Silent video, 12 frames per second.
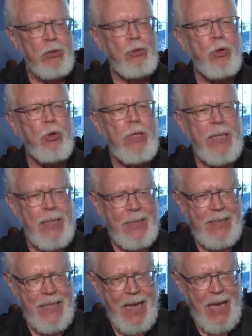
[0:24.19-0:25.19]
too little
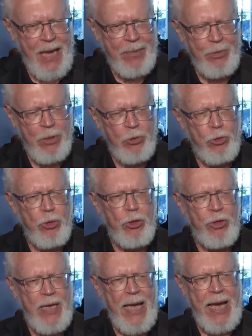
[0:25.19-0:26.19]
time to
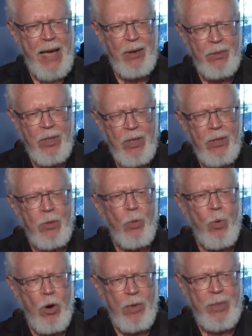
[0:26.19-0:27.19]
turn down the
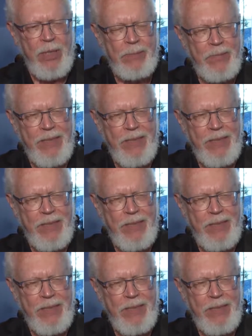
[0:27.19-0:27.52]
warming.